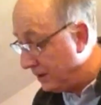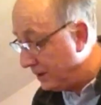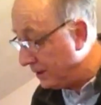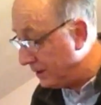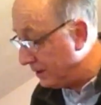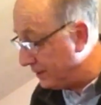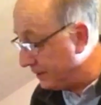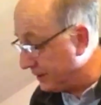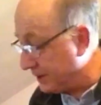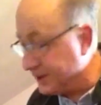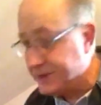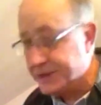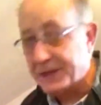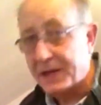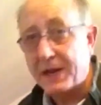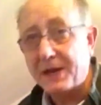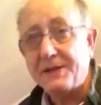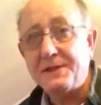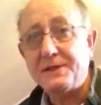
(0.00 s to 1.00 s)
the
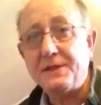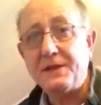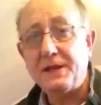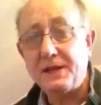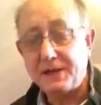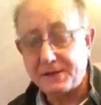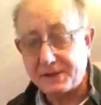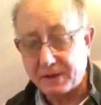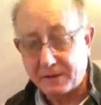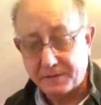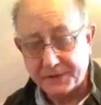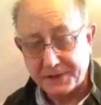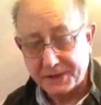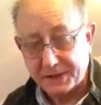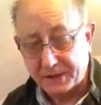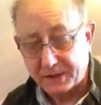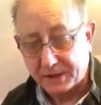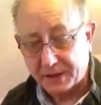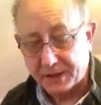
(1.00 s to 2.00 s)
cassettes, and here's
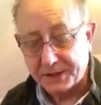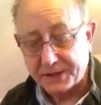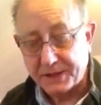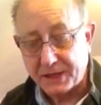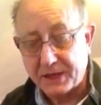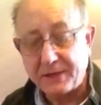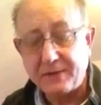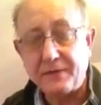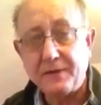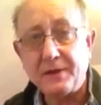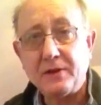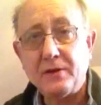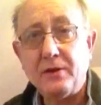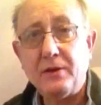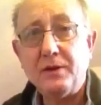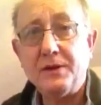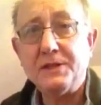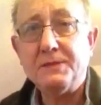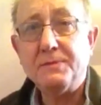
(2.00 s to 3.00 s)
obviously the cassette of the
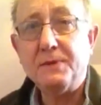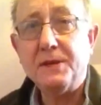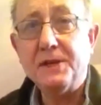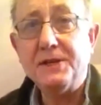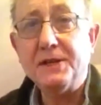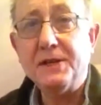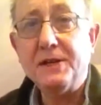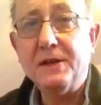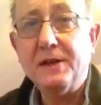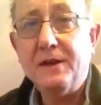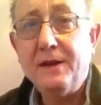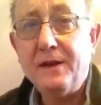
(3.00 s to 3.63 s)
coil splitter.